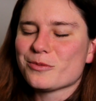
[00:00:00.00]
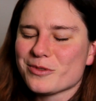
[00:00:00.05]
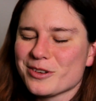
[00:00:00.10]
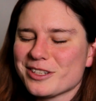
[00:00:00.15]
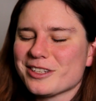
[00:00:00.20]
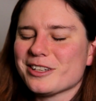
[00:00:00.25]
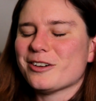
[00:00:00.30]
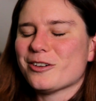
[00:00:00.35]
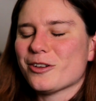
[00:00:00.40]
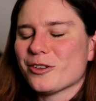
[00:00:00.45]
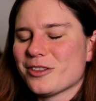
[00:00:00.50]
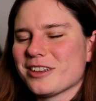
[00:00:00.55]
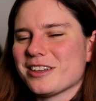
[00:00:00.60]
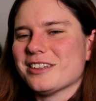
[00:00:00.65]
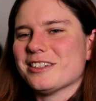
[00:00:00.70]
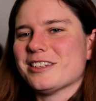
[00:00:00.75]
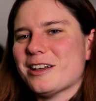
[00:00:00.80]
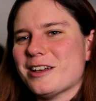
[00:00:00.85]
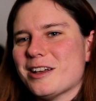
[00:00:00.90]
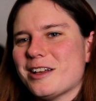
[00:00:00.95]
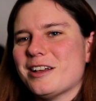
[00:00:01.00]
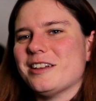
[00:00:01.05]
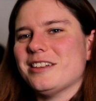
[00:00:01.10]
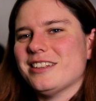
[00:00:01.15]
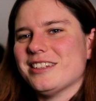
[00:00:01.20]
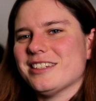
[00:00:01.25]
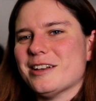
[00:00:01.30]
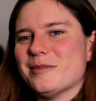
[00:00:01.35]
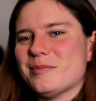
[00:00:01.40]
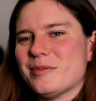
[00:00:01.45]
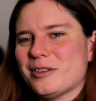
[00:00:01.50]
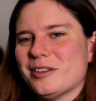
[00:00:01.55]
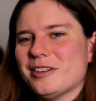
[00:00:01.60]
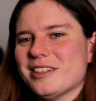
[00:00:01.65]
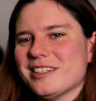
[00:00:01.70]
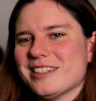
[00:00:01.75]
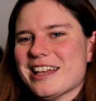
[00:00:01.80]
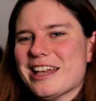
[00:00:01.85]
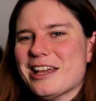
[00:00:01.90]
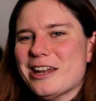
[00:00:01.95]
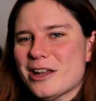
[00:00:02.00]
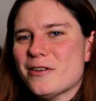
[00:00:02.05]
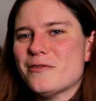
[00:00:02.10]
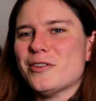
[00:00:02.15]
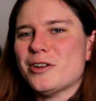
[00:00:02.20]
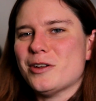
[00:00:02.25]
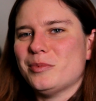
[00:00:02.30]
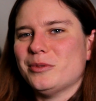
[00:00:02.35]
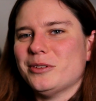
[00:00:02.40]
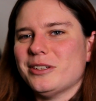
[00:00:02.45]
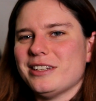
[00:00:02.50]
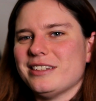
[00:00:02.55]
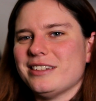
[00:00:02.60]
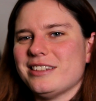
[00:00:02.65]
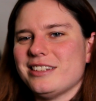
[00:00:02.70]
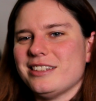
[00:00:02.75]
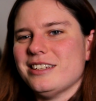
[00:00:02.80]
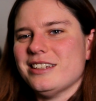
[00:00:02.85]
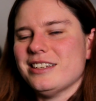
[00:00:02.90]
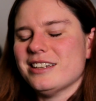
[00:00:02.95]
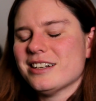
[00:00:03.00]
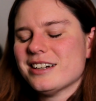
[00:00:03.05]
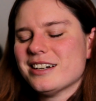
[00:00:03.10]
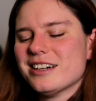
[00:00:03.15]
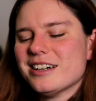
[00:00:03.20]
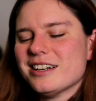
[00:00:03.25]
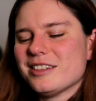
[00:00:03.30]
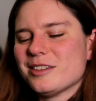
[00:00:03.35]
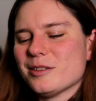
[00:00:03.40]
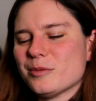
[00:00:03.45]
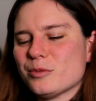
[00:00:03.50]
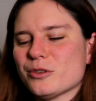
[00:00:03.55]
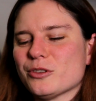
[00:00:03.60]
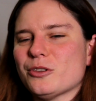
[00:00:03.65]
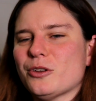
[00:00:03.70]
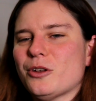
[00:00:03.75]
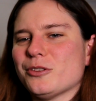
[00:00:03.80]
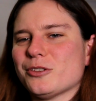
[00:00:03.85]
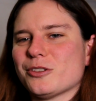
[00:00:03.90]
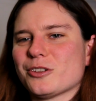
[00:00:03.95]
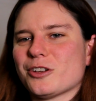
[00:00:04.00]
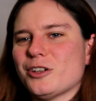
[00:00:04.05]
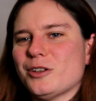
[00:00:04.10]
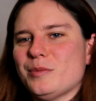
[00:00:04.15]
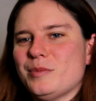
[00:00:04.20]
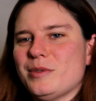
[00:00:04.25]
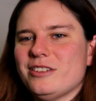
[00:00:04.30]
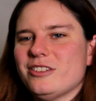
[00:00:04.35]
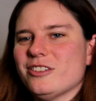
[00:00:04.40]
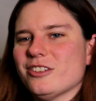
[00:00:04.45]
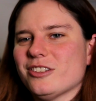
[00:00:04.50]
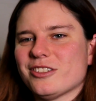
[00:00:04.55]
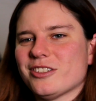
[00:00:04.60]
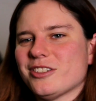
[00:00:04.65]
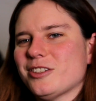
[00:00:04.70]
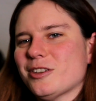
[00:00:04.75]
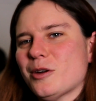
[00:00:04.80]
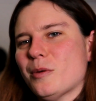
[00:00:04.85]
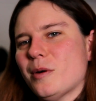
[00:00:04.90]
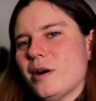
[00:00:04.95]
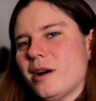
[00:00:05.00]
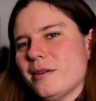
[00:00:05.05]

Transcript: the reason I don't think is is uphill is that inevitably the the results are going to be just so